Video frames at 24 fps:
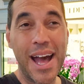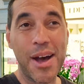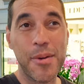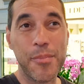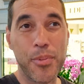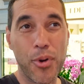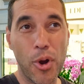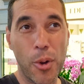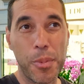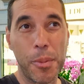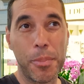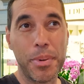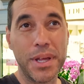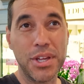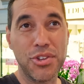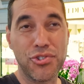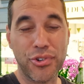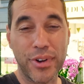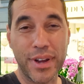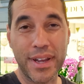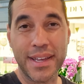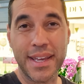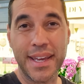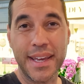and probably
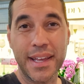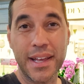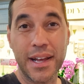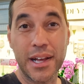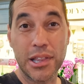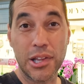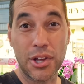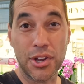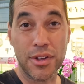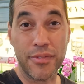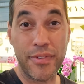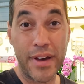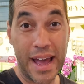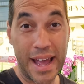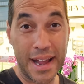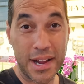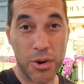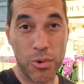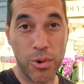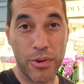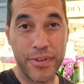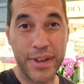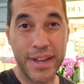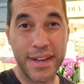drinking a lot of
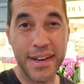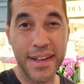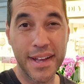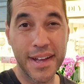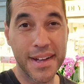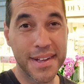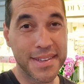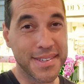aquavit.